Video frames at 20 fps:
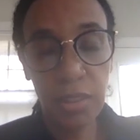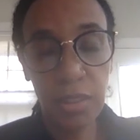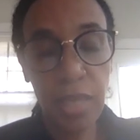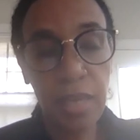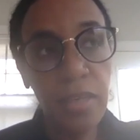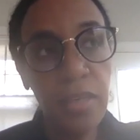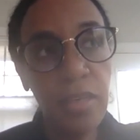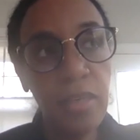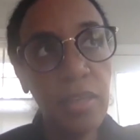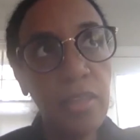
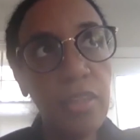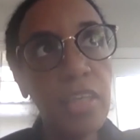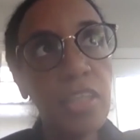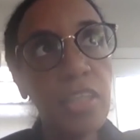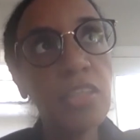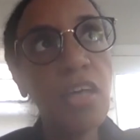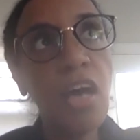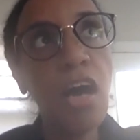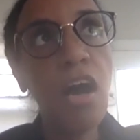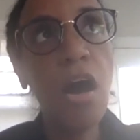and there's
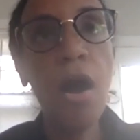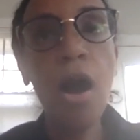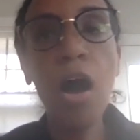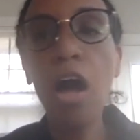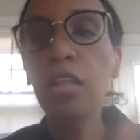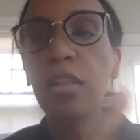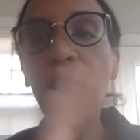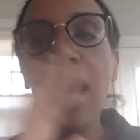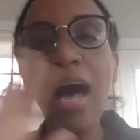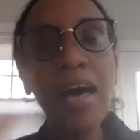a
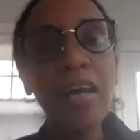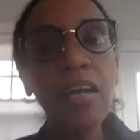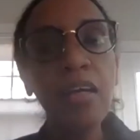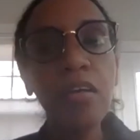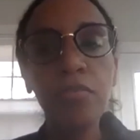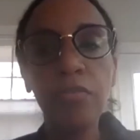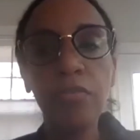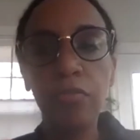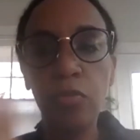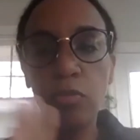lot of
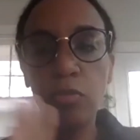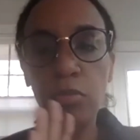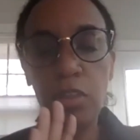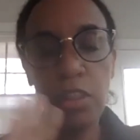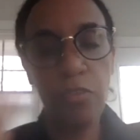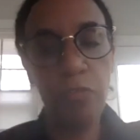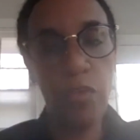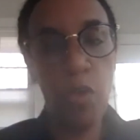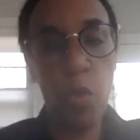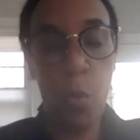
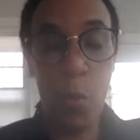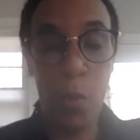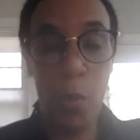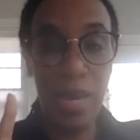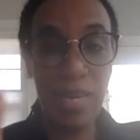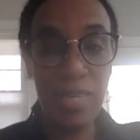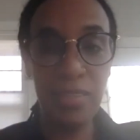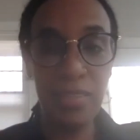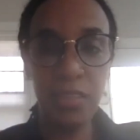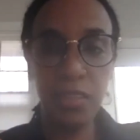different
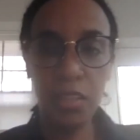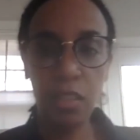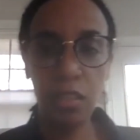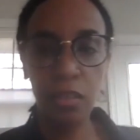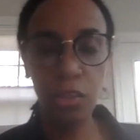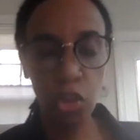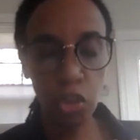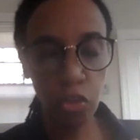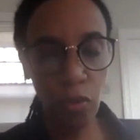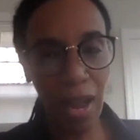ways to
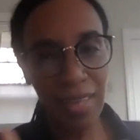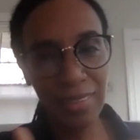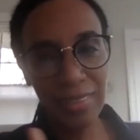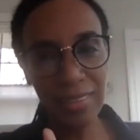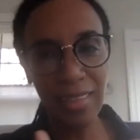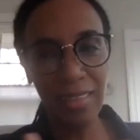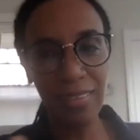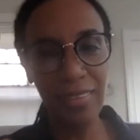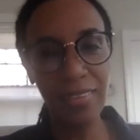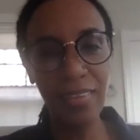try to
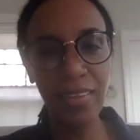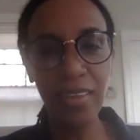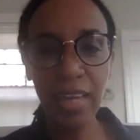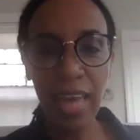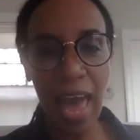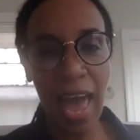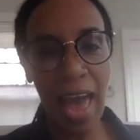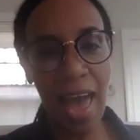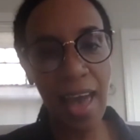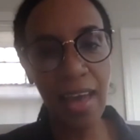look
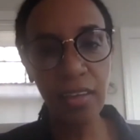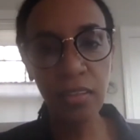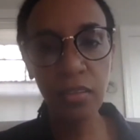at